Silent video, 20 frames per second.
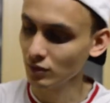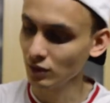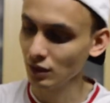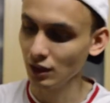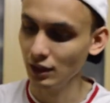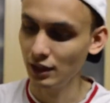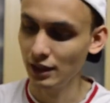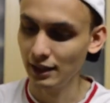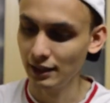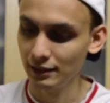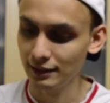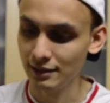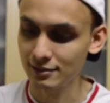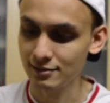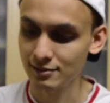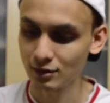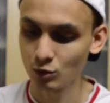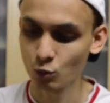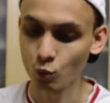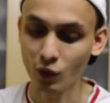And let's
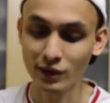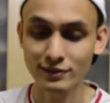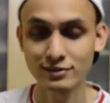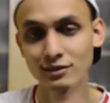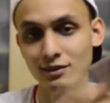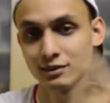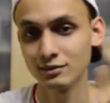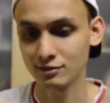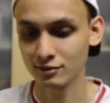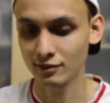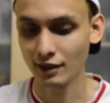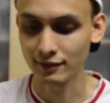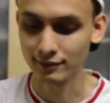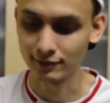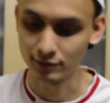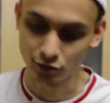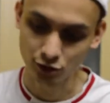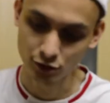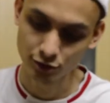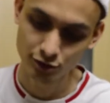see what's inside the
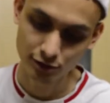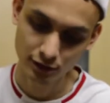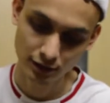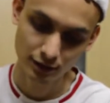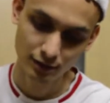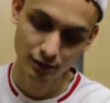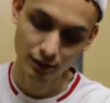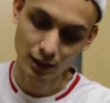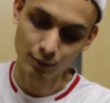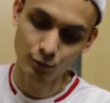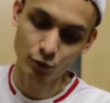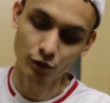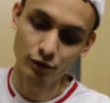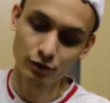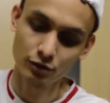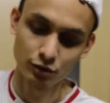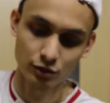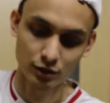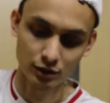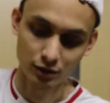jersey. I'm going
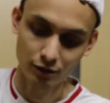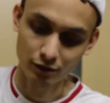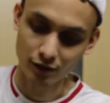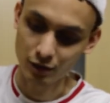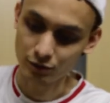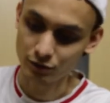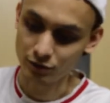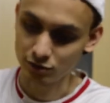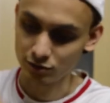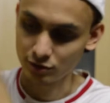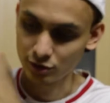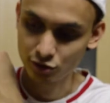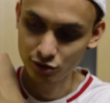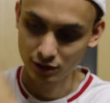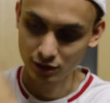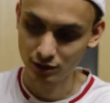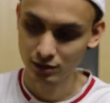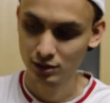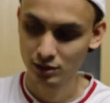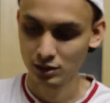to turn around this
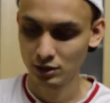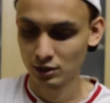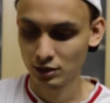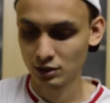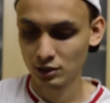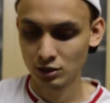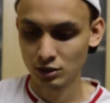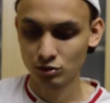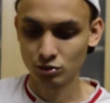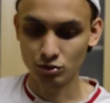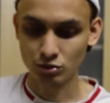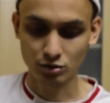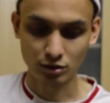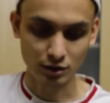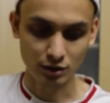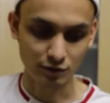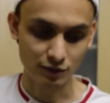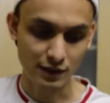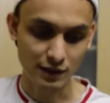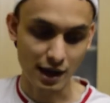jersey to
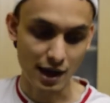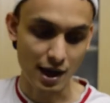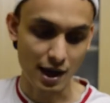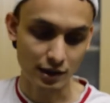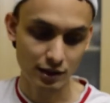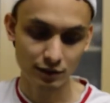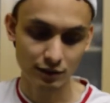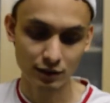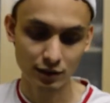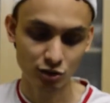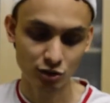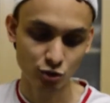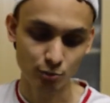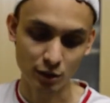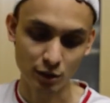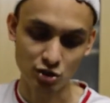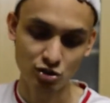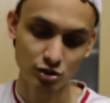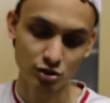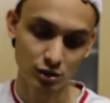see if there's anything
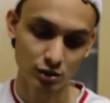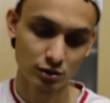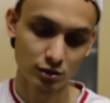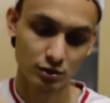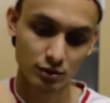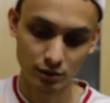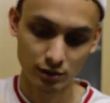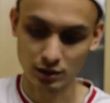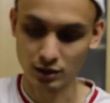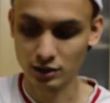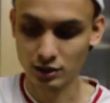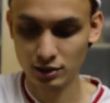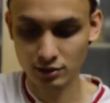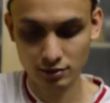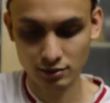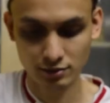special in it.